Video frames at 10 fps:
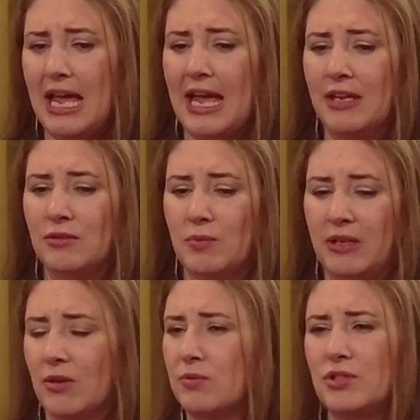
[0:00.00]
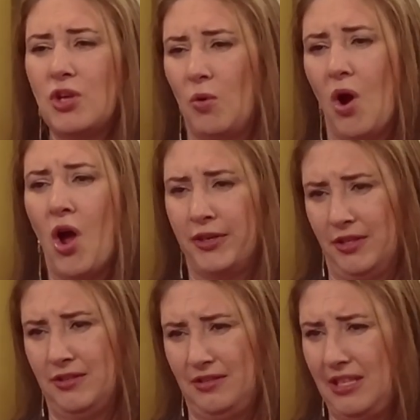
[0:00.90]
And we are so
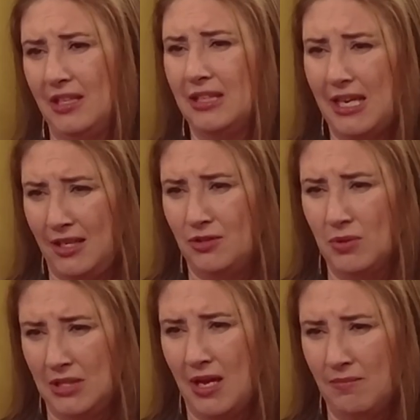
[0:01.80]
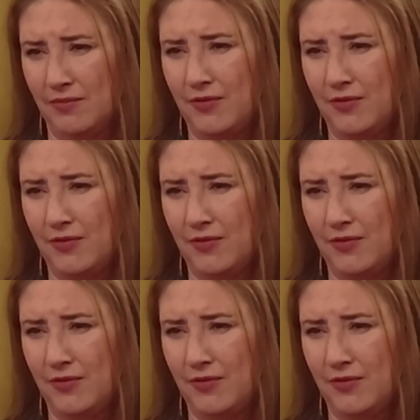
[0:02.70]
honored to engage with them